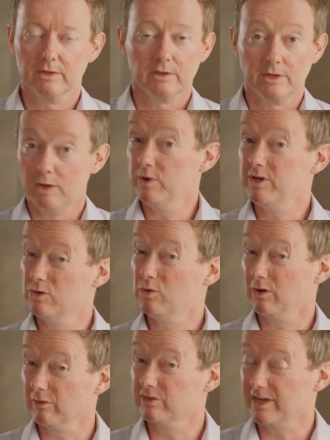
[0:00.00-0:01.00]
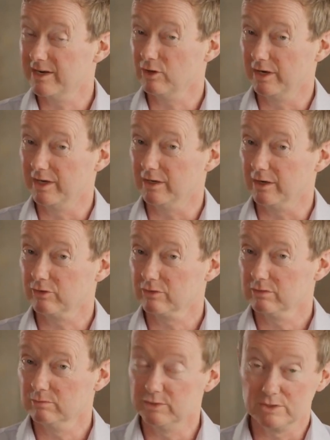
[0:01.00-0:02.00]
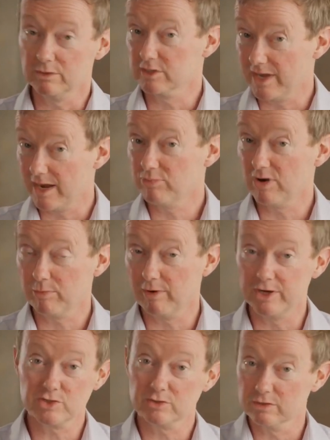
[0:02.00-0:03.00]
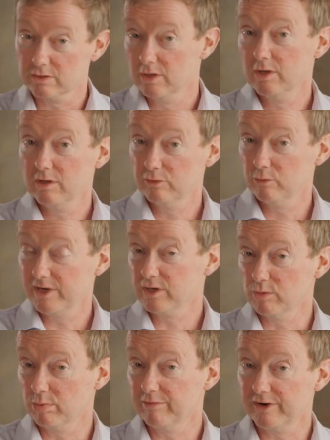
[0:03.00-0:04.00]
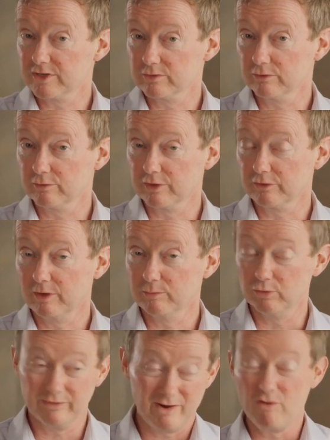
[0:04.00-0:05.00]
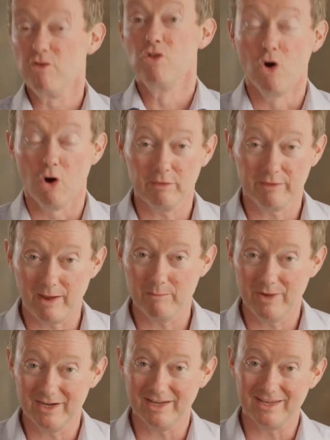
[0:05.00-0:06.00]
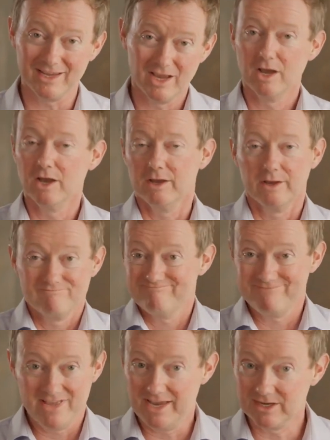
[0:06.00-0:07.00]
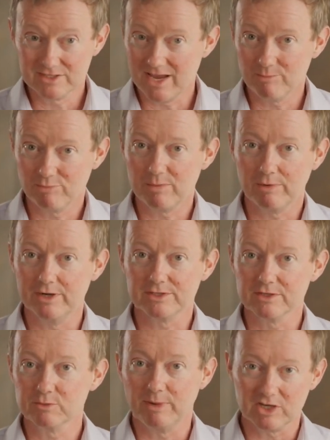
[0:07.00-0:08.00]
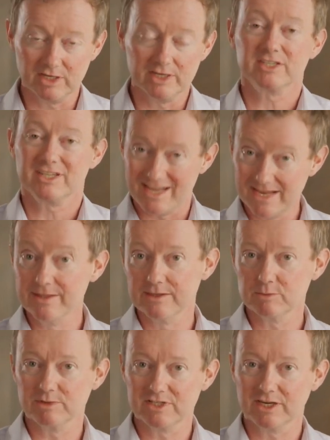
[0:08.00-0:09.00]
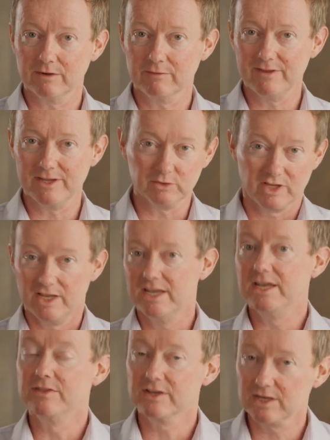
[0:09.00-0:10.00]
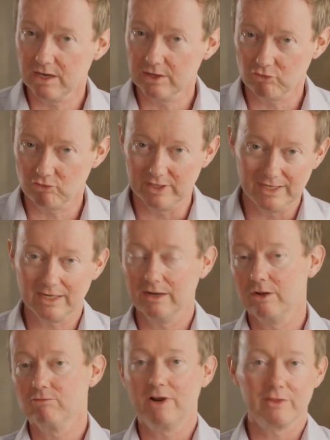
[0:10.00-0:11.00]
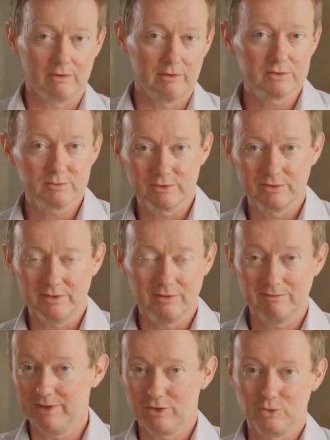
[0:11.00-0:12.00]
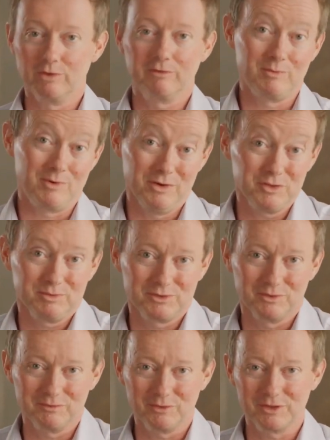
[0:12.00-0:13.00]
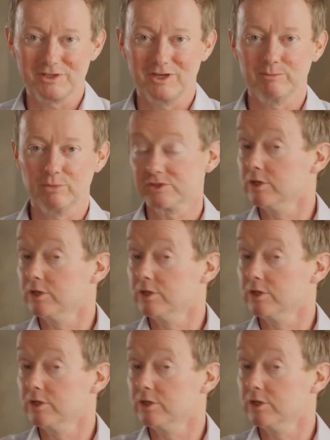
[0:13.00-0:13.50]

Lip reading: Now, we do quite a lot of technical English. We do exam preparation for medical professionals, for example. There are not that many exam preparation specialists in this particular field in the country, let alone around the corner from a hospital, for example.